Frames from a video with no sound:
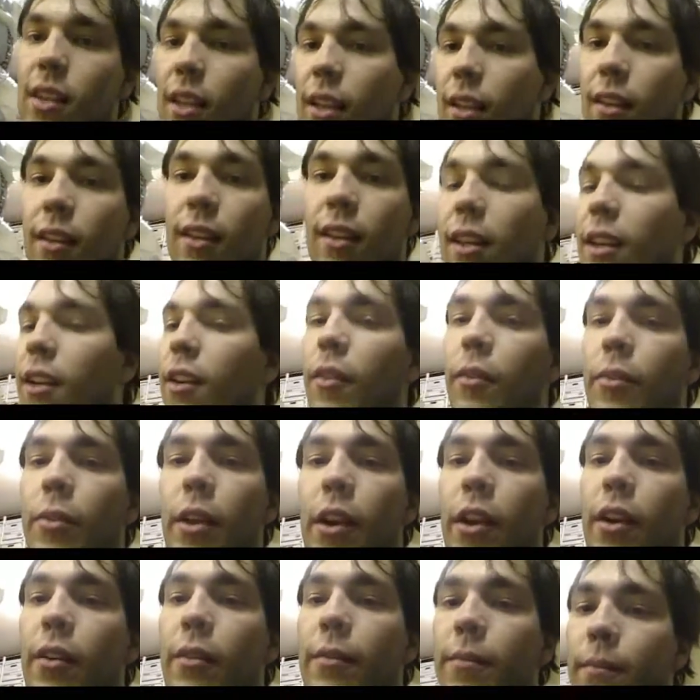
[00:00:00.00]
Like, you know,
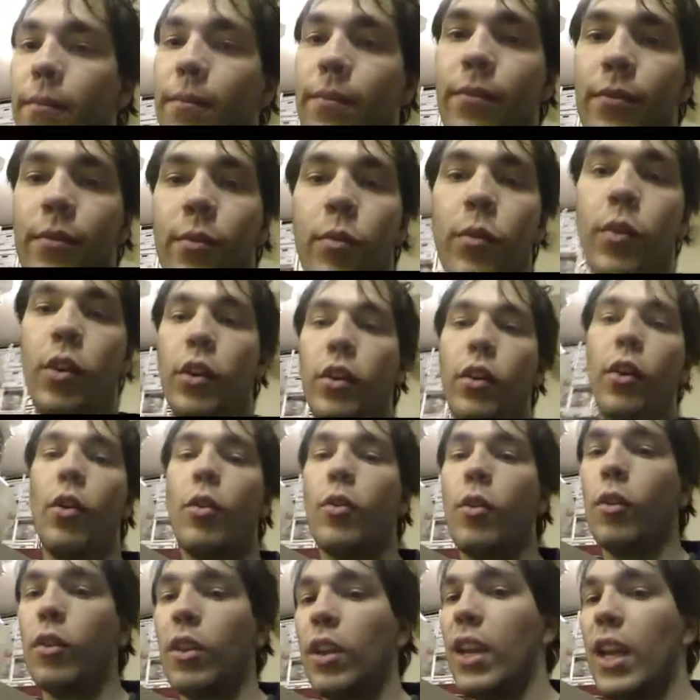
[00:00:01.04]
they're your
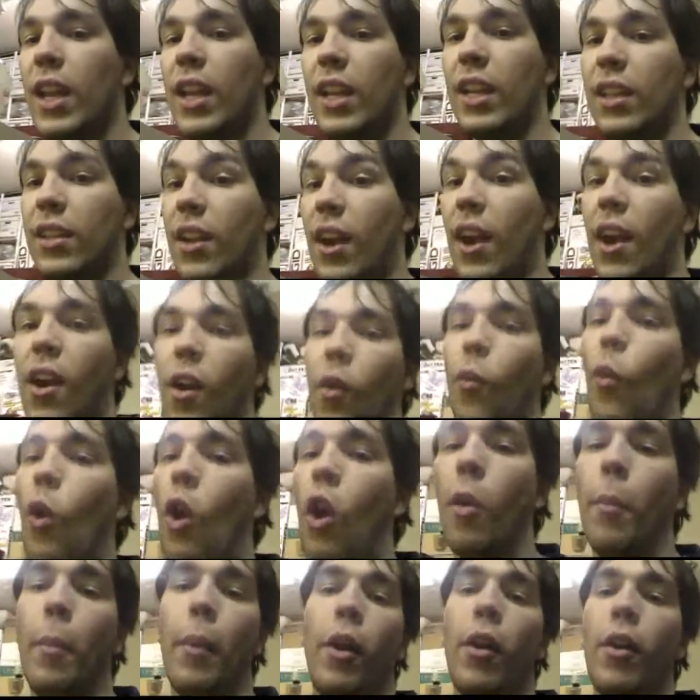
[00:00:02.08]
local Canadian Tire,
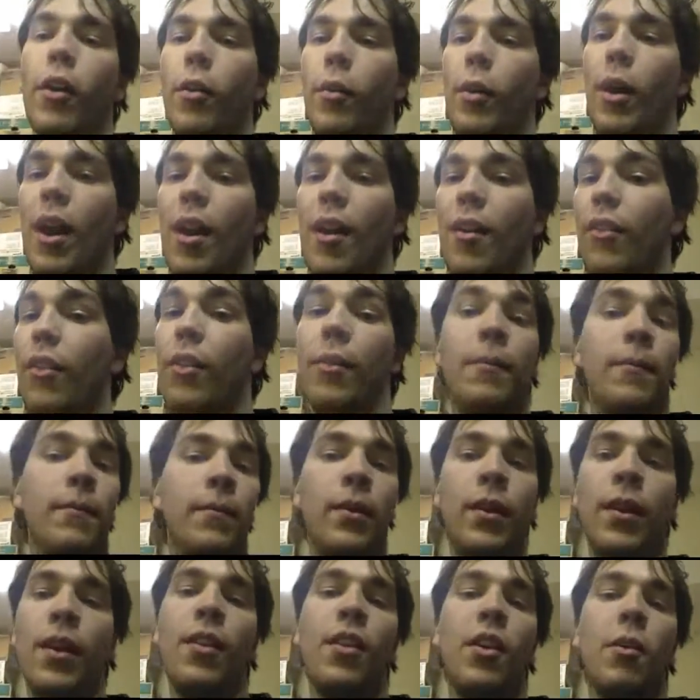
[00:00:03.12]
Walmart, or wherever.
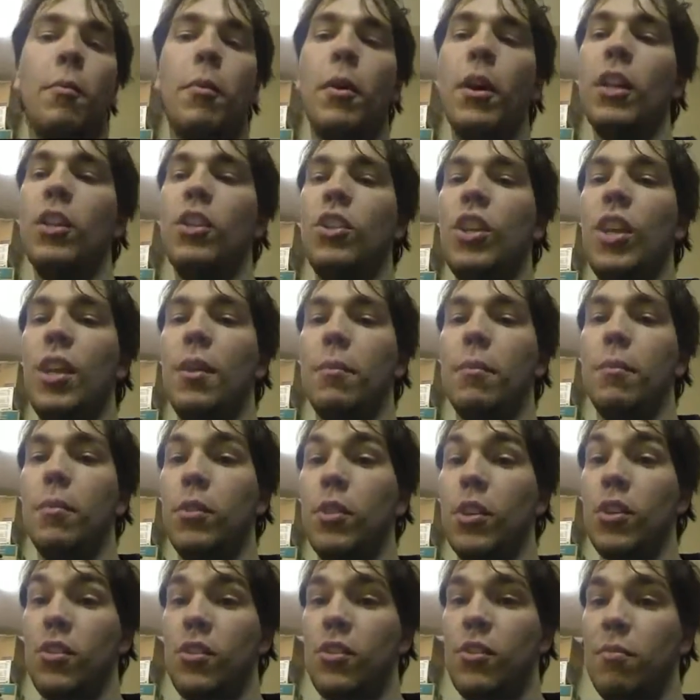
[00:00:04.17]
They're pretty cheap.
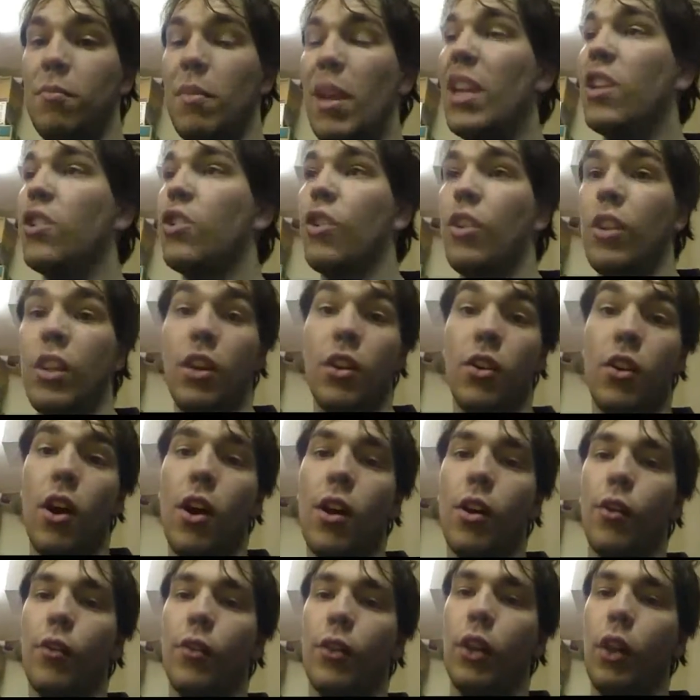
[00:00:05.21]
Just make sure that you're
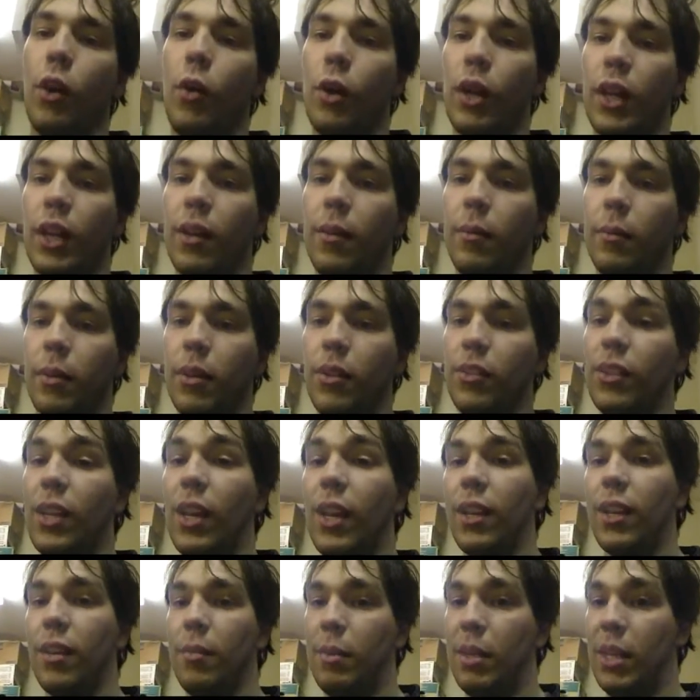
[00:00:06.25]
not overloading them, because
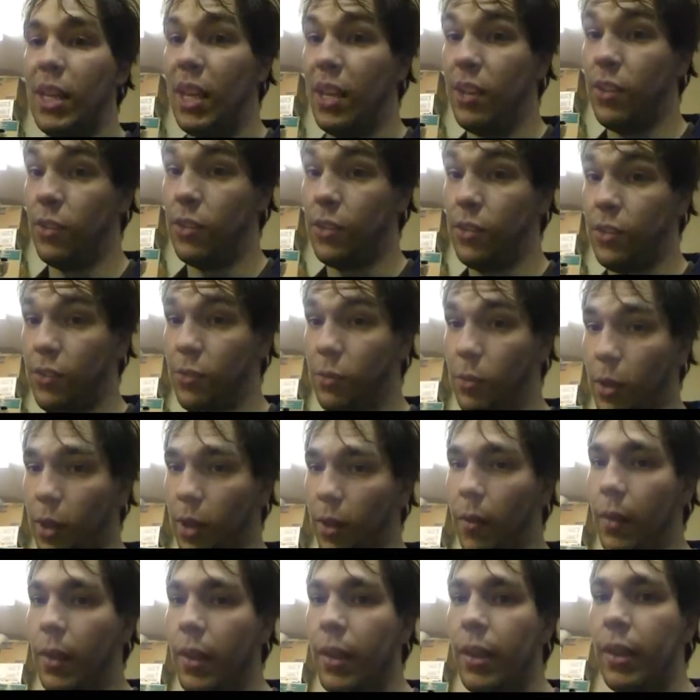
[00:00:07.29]
that could be dangerous as well.